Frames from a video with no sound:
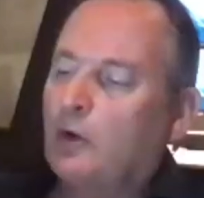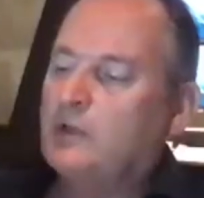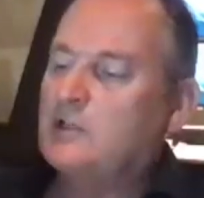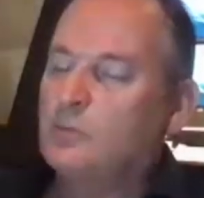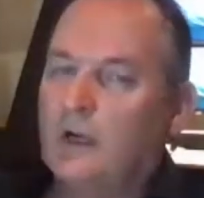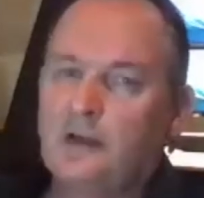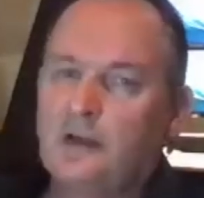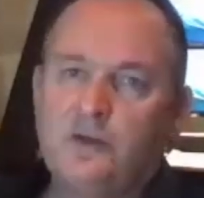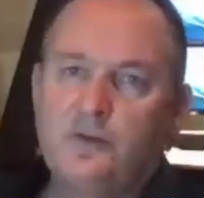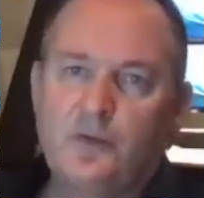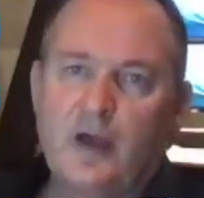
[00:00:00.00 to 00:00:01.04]
this one in
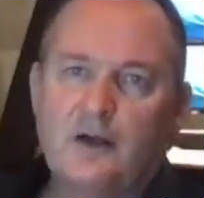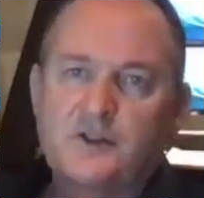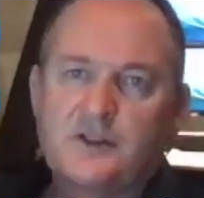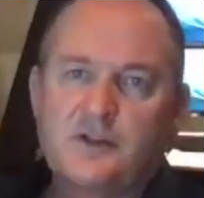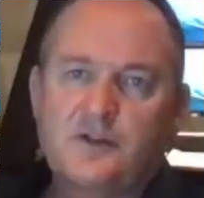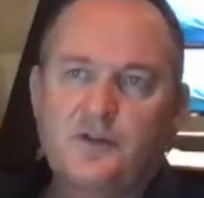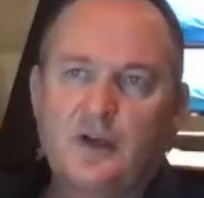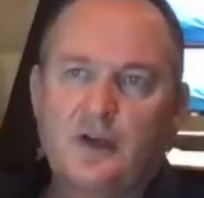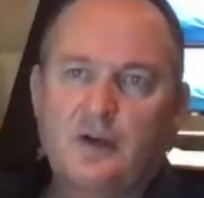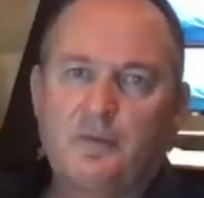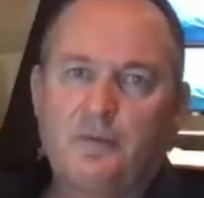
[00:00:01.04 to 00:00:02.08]

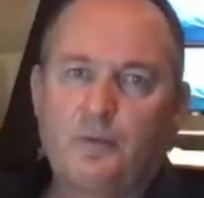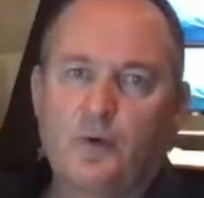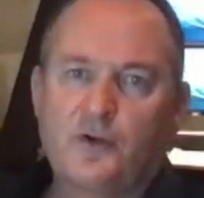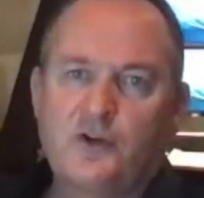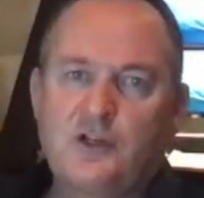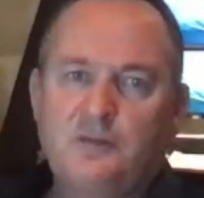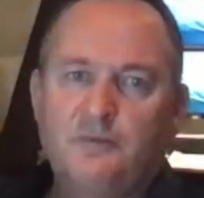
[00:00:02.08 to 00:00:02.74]
2014.